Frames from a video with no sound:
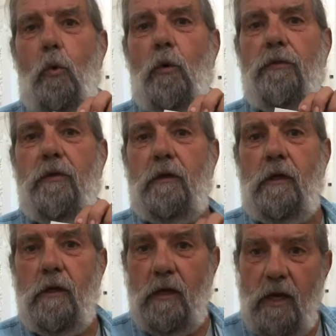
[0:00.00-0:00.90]
We're
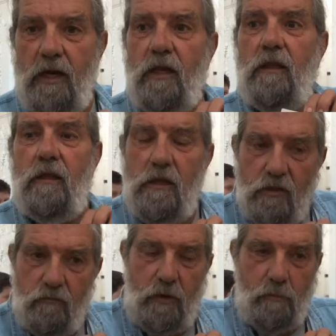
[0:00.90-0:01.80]
thinking of getting
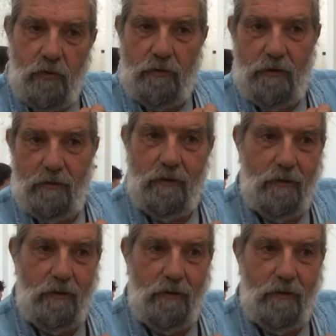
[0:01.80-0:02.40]
these reprinted.